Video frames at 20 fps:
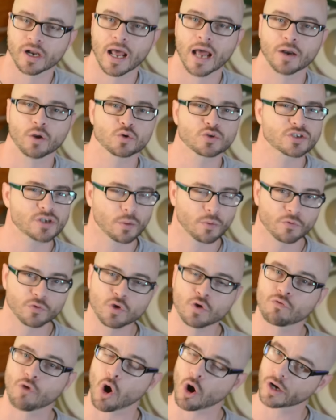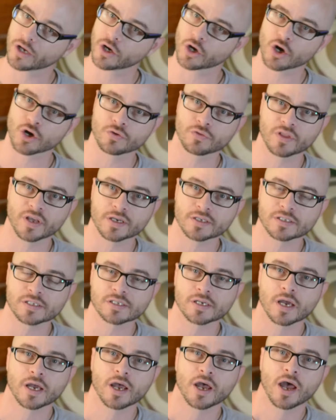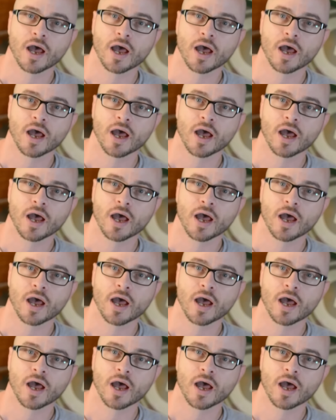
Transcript: I know some of you have already heard this,